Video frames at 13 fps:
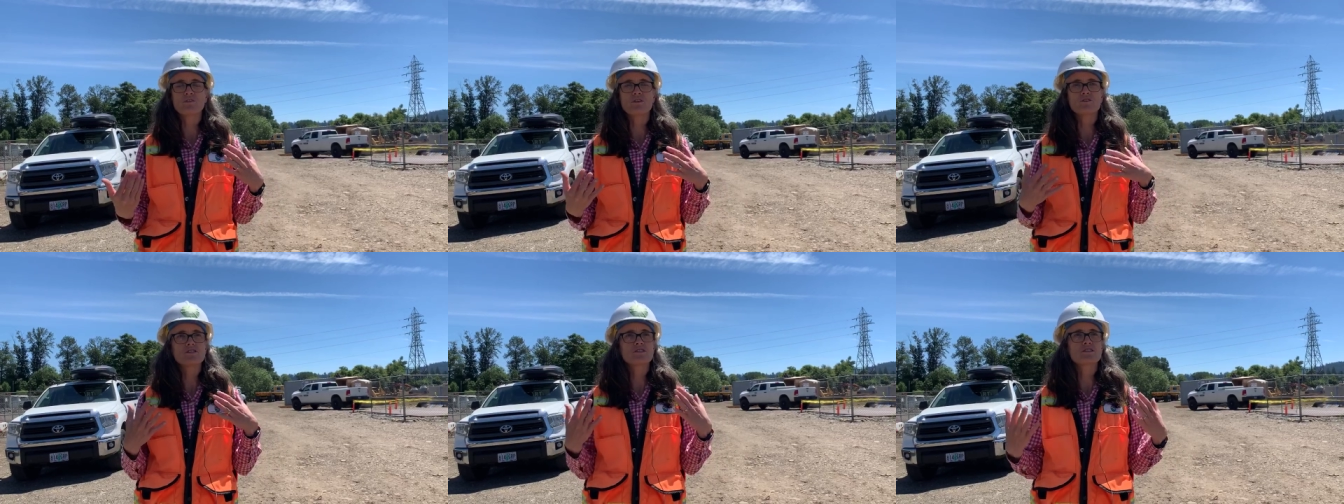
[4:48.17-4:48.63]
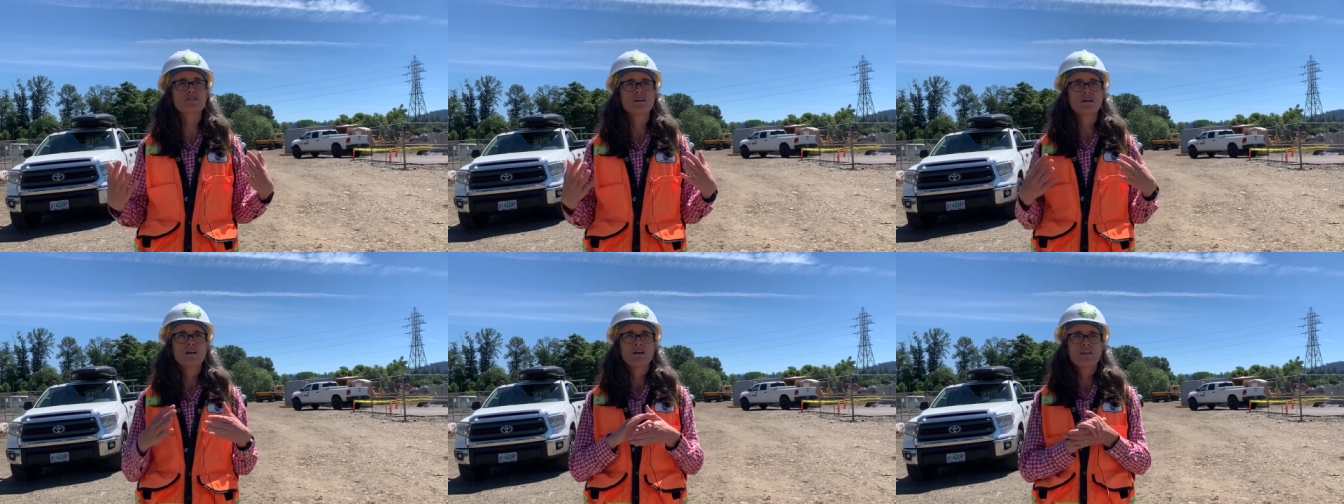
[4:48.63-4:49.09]

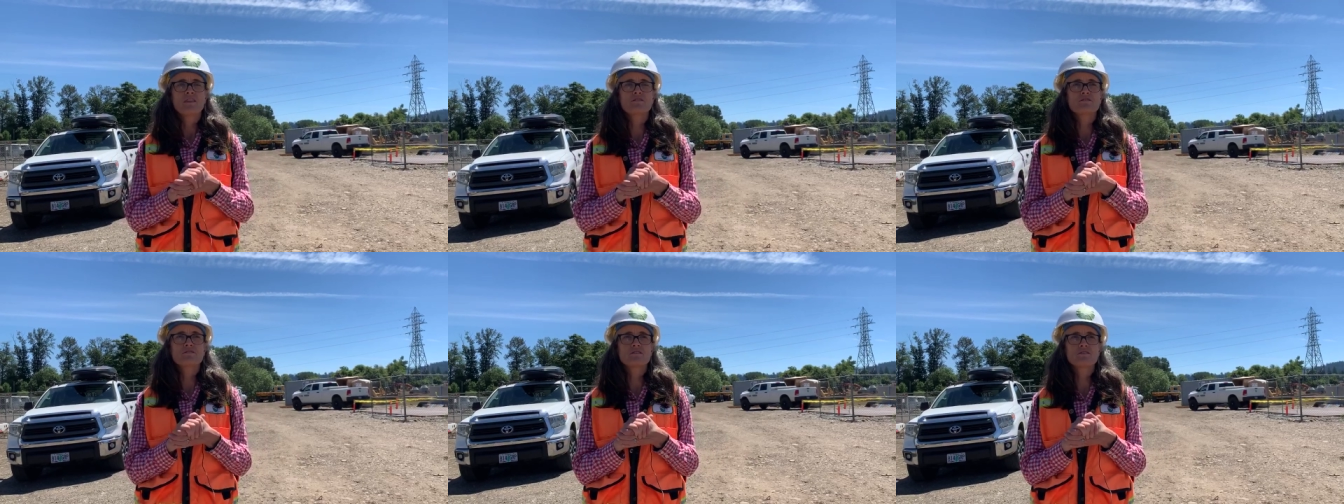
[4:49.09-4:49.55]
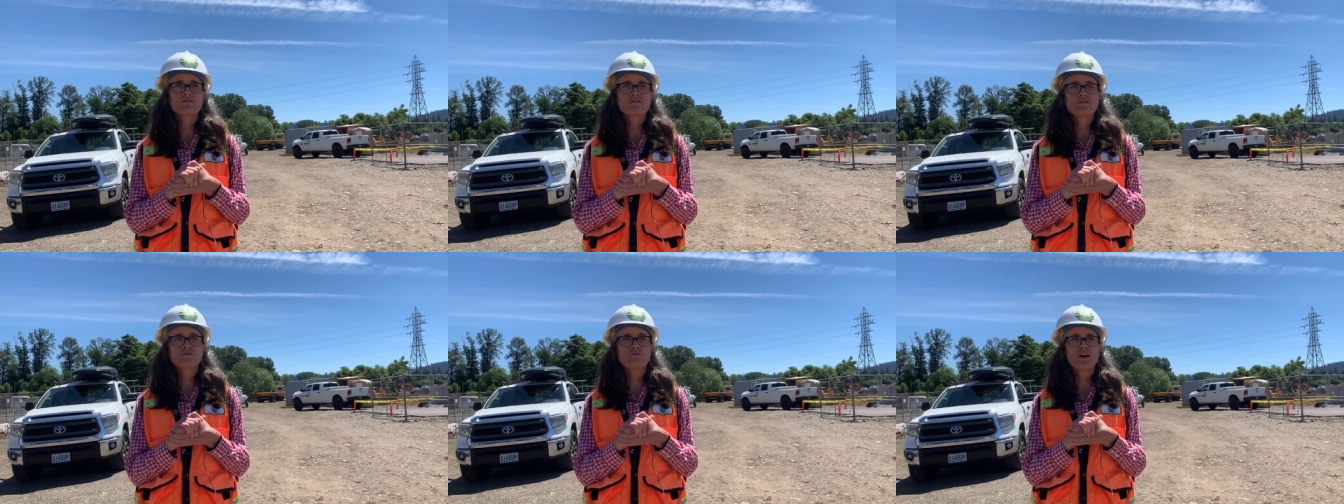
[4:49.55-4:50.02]
There's
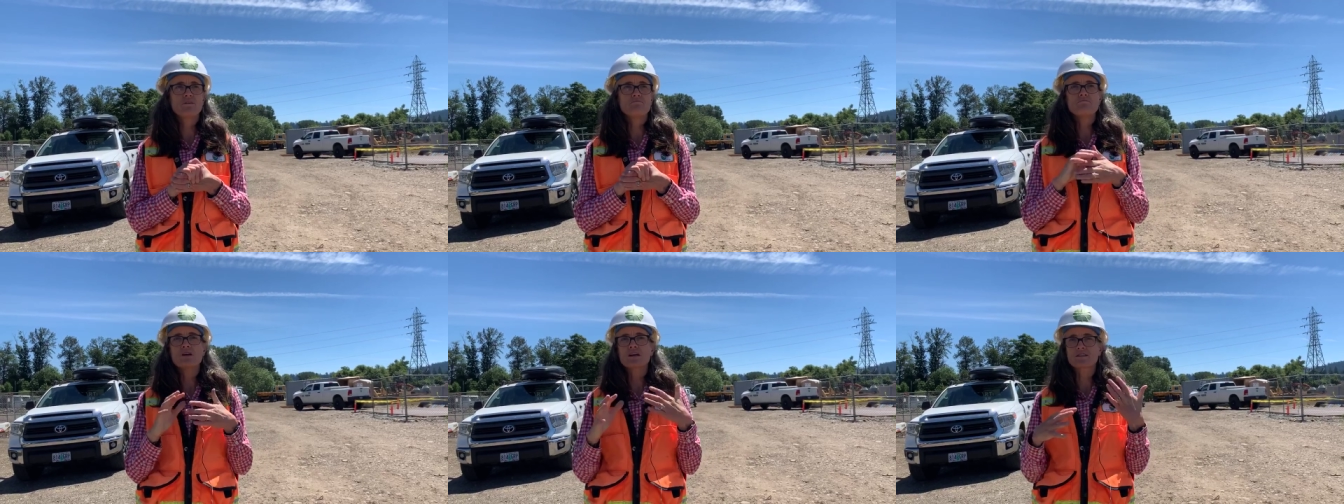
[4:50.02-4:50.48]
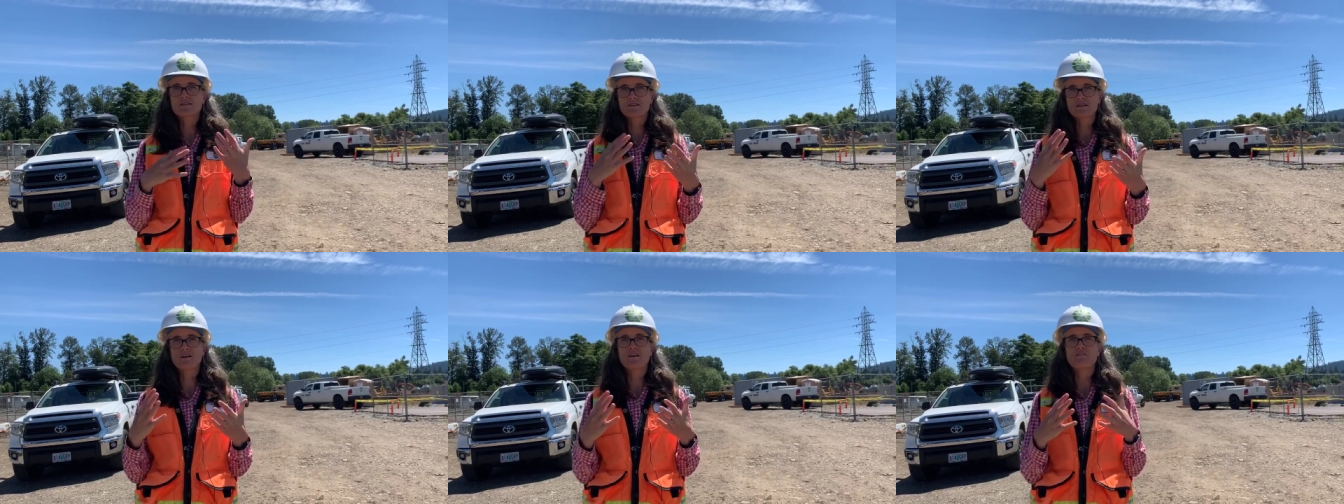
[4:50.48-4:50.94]
a great mix
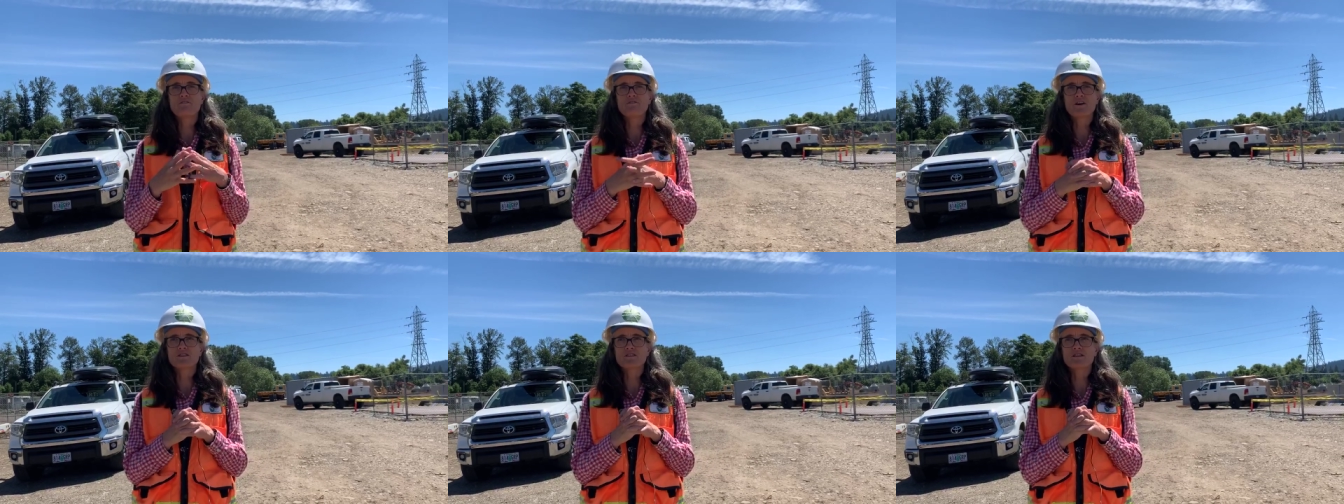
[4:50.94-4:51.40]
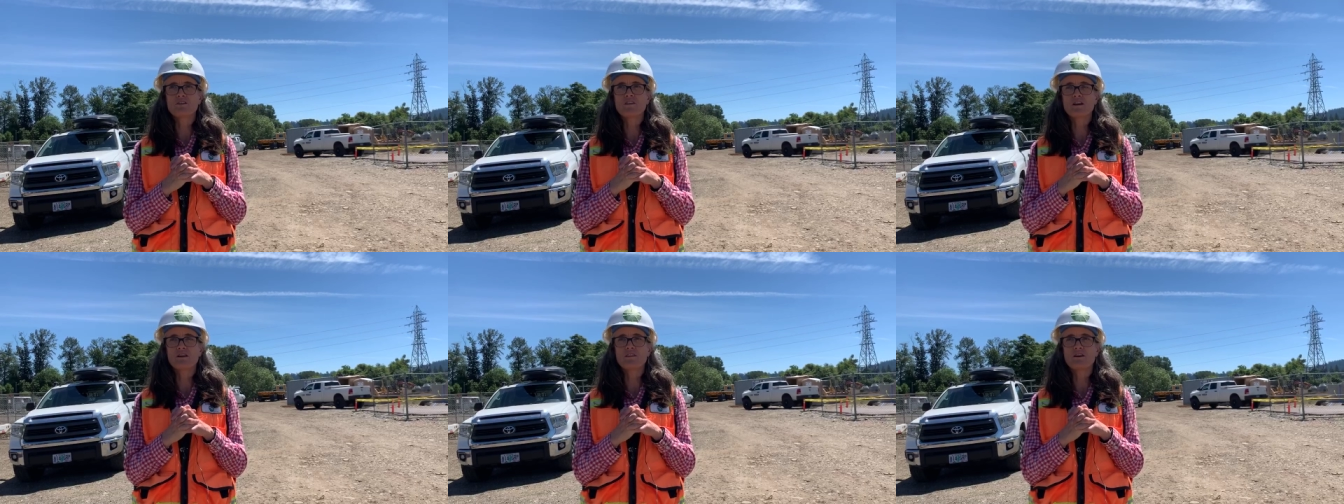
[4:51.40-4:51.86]
of funds here
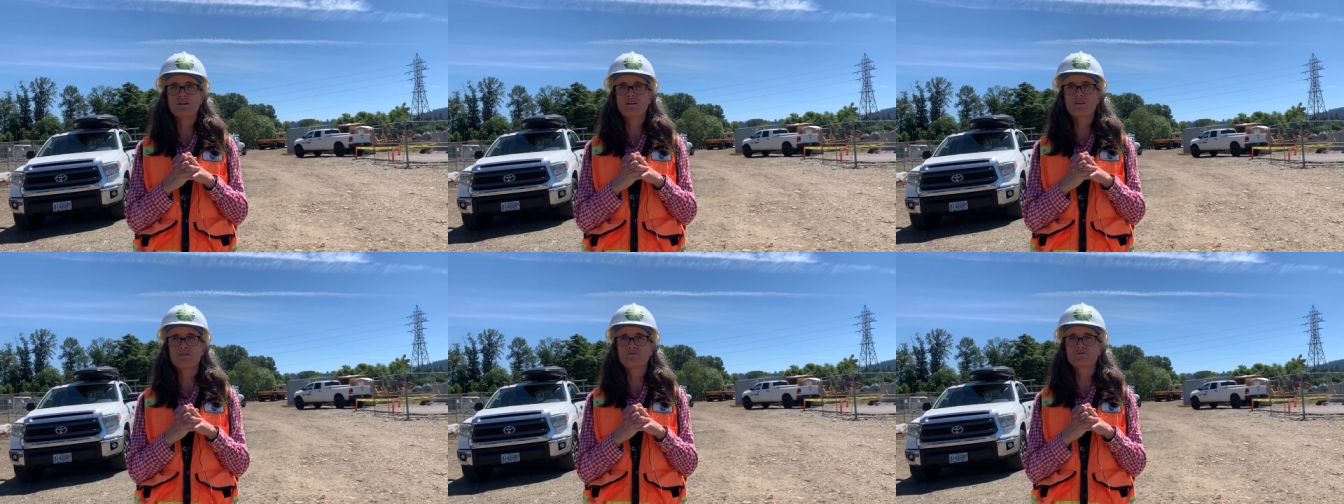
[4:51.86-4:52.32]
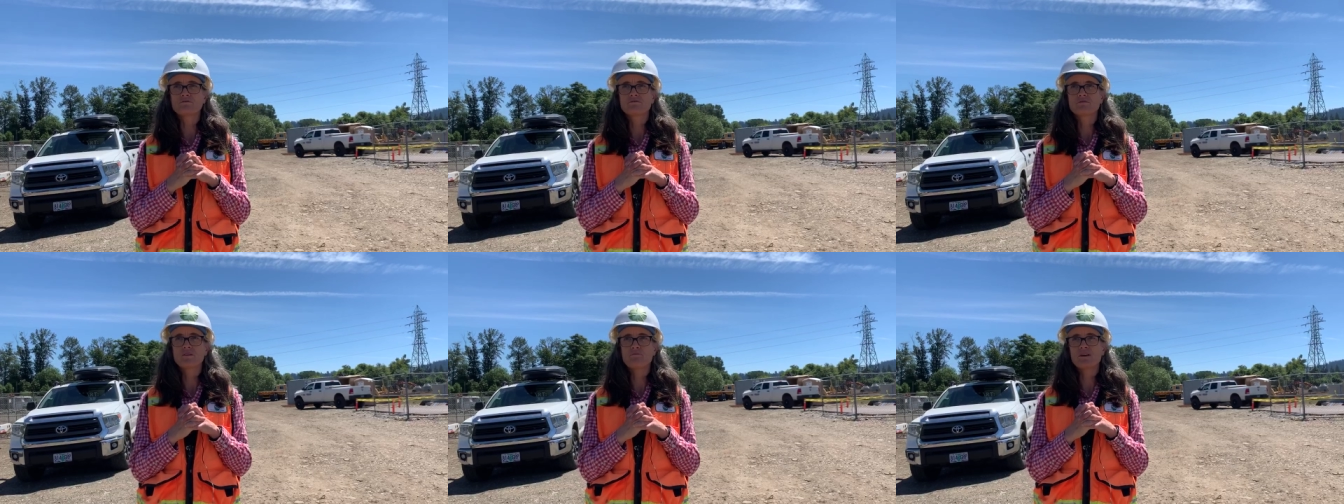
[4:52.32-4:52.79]
that I think it
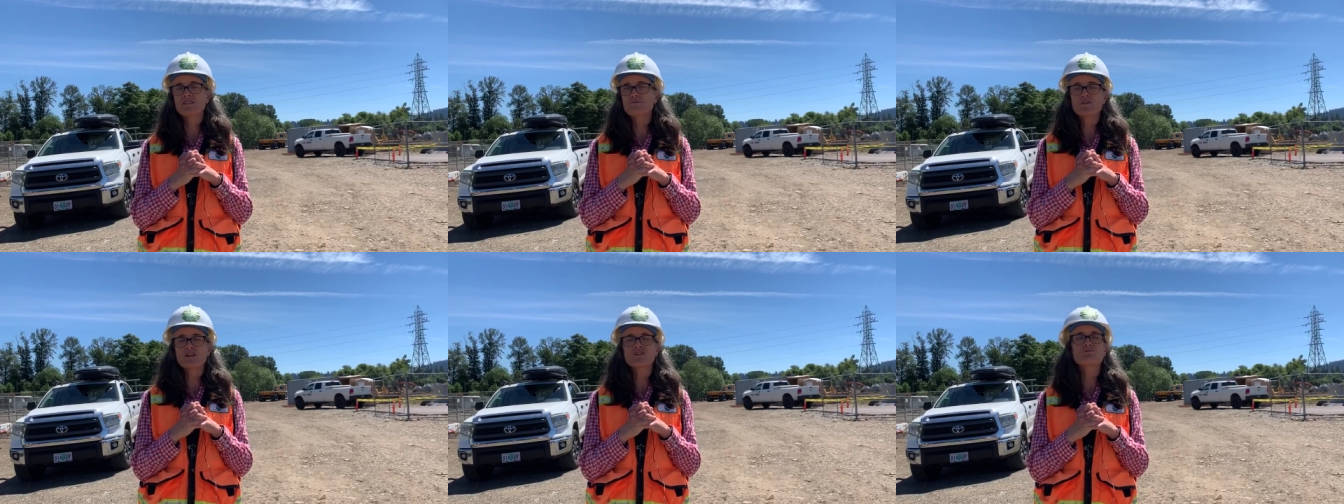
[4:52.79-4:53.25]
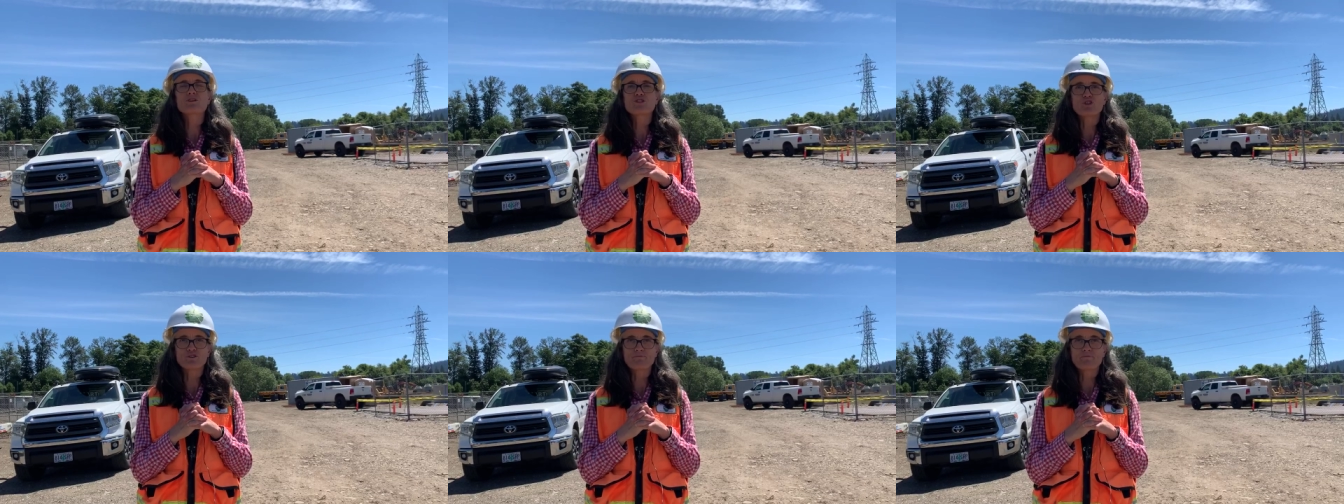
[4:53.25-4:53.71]
makes the project
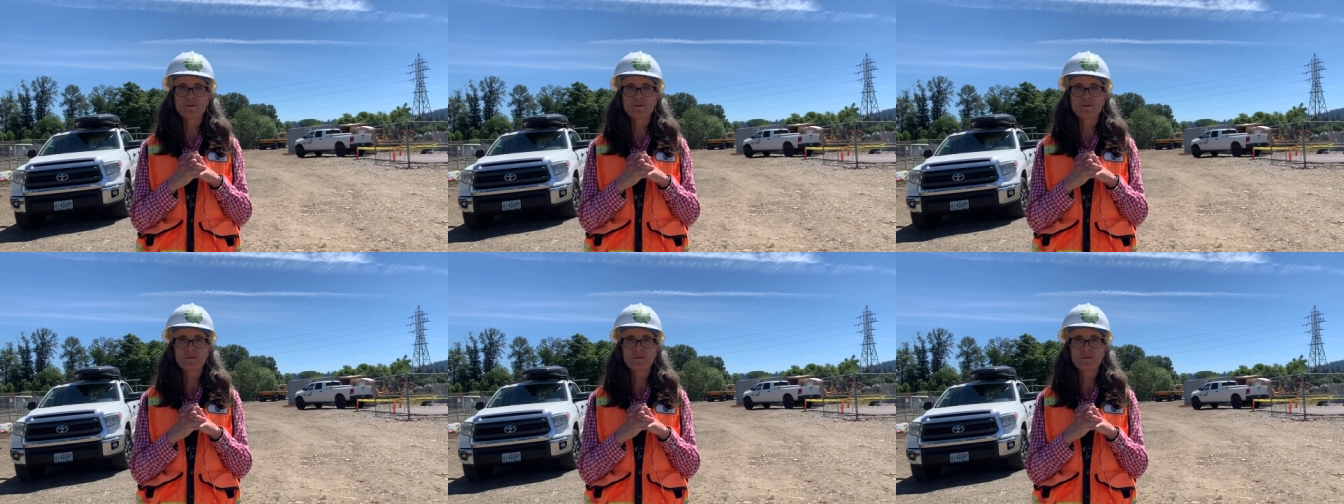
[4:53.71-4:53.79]
richer.